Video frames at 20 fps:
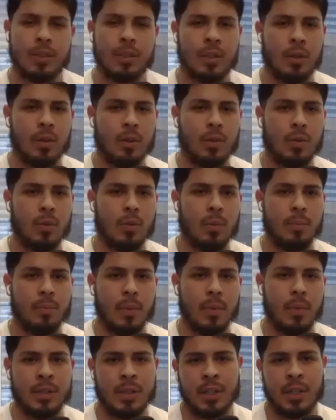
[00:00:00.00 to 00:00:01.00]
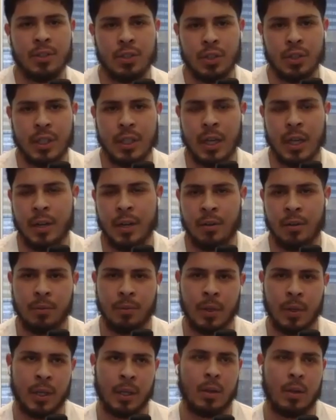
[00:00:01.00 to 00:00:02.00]
so essentially kind of
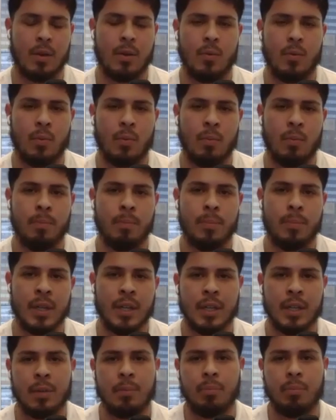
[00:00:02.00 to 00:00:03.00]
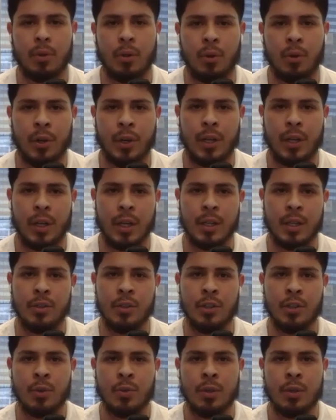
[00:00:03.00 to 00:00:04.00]
like being employed and
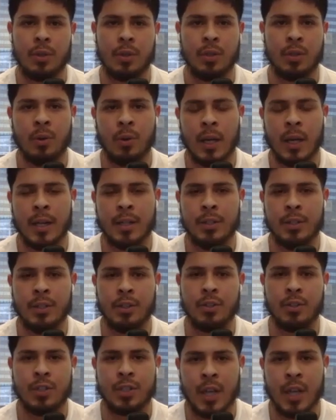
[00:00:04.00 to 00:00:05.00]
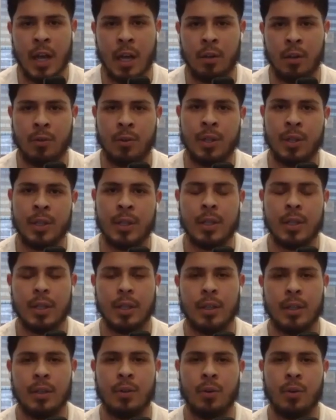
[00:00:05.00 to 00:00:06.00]
you utilizing your salary
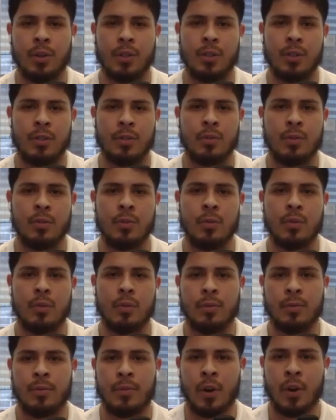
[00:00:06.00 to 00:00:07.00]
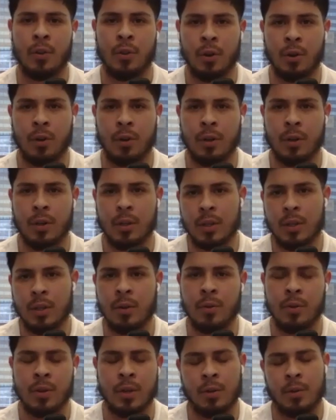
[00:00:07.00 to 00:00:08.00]
in order to further you
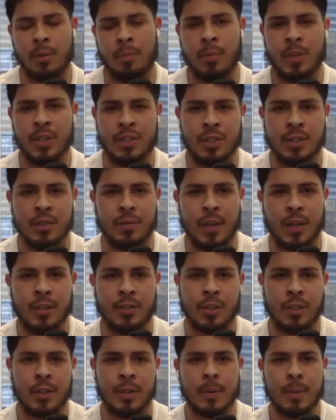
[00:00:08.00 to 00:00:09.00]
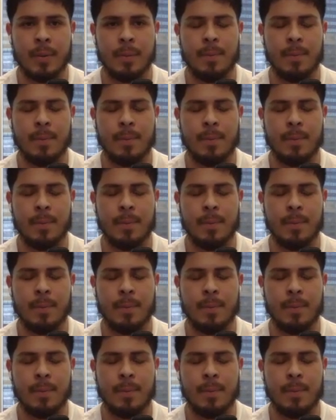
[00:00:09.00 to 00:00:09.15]
know your business venture